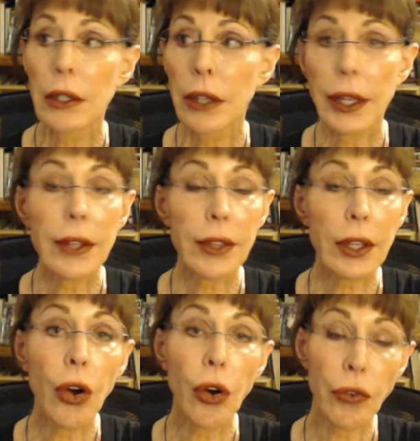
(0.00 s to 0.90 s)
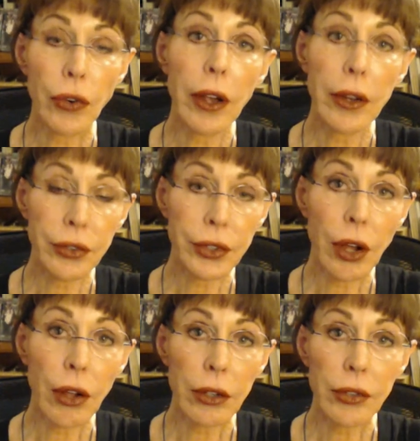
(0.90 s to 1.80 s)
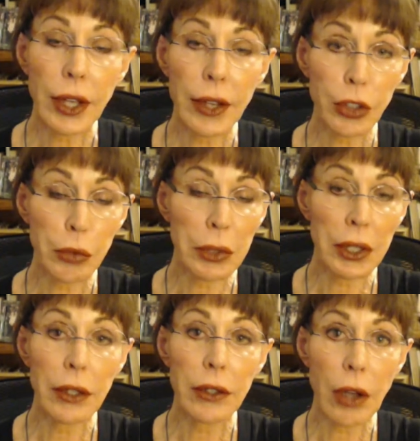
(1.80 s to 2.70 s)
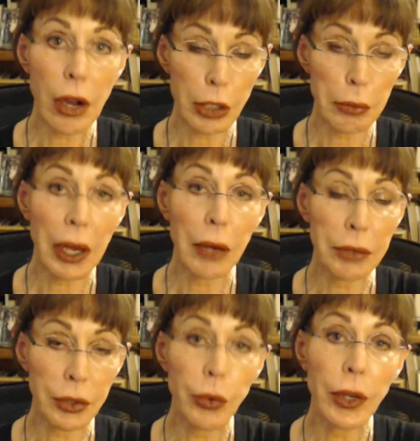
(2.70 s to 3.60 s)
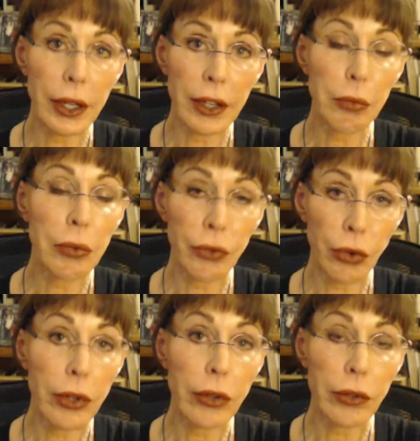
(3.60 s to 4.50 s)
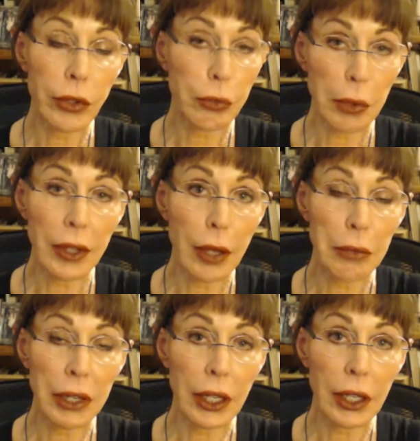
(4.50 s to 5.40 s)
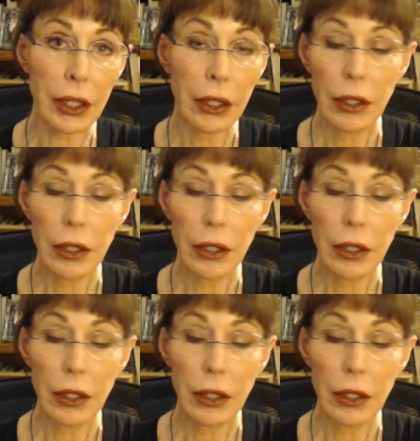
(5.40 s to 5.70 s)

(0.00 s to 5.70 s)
anything over $100 has to be talked about between us before you spend that money.